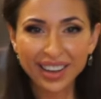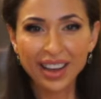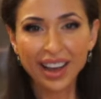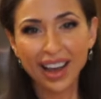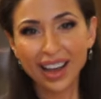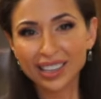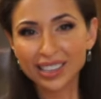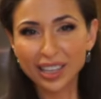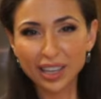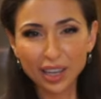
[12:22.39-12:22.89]

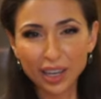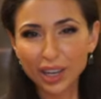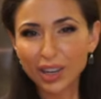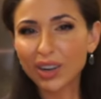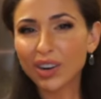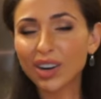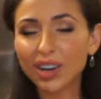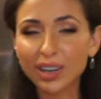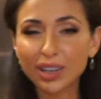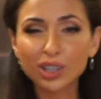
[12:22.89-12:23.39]
as like a
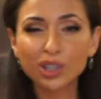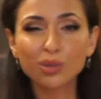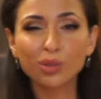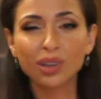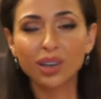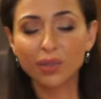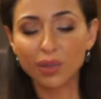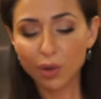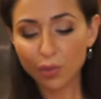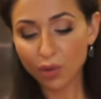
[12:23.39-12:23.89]
garnish,
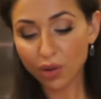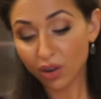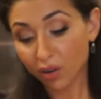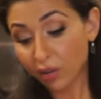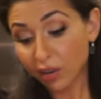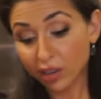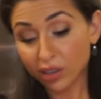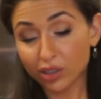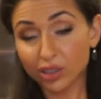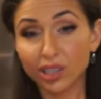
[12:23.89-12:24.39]
whatever you want, or
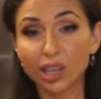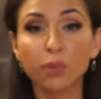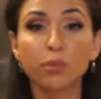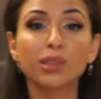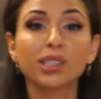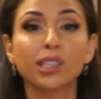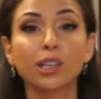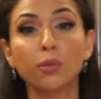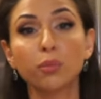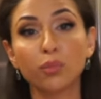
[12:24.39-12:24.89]
you can just keep it
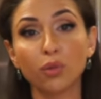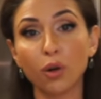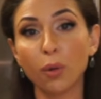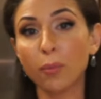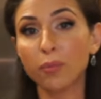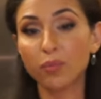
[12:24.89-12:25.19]
simple.